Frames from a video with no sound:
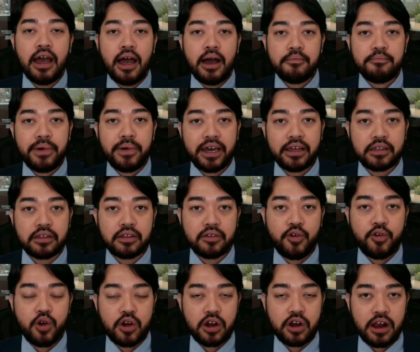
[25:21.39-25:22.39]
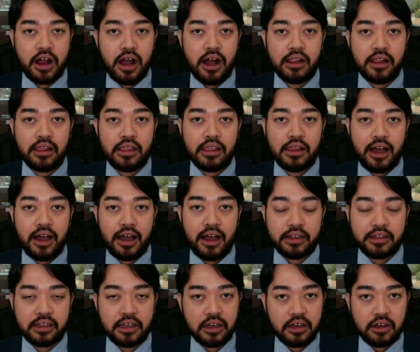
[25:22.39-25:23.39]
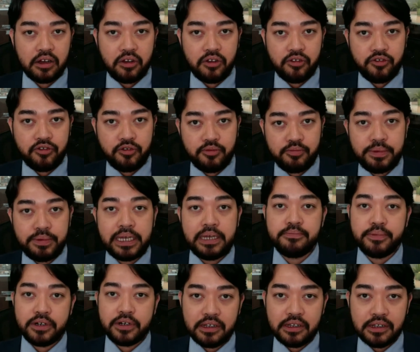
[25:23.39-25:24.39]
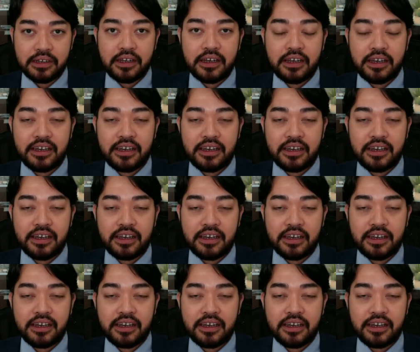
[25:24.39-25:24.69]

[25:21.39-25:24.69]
But for a lot of people,